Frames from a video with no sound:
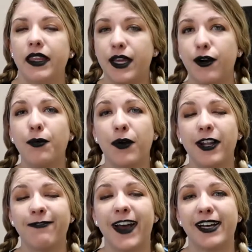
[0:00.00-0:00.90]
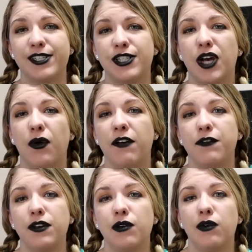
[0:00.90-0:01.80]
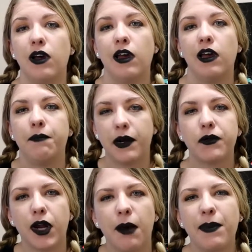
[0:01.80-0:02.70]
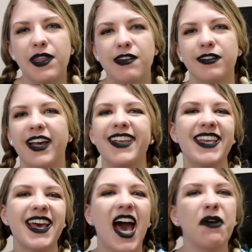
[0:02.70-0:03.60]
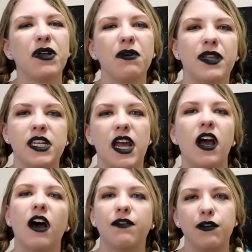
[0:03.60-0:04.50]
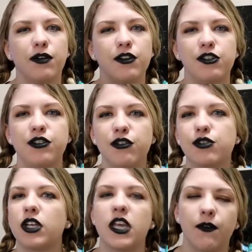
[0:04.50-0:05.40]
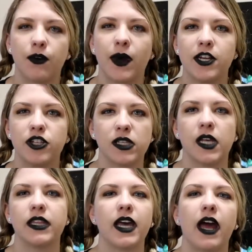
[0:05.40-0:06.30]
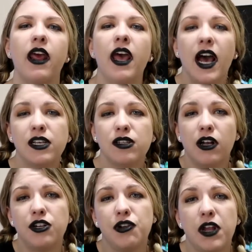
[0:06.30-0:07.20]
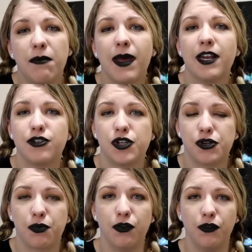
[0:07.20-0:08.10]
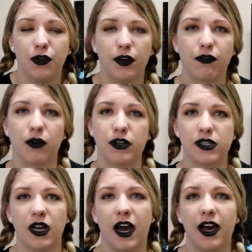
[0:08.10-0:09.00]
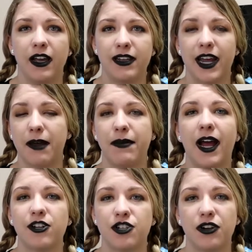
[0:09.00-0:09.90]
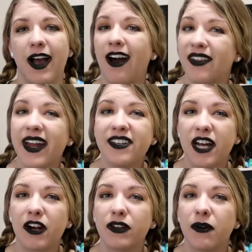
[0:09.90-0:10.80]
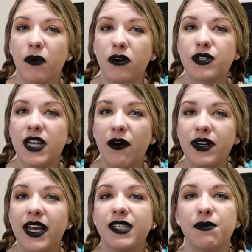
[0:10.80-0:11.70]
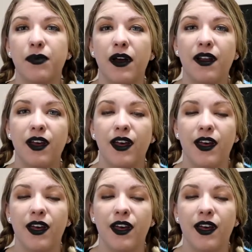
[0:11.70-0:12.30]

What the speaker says: They go pretty fast, so if you pick one up and then you're like, yeah, I really want the day off, you can usually give it away just like that, as long as you get a manager's approval, of course. Again, I'm not sure how that entirely works nowadays, but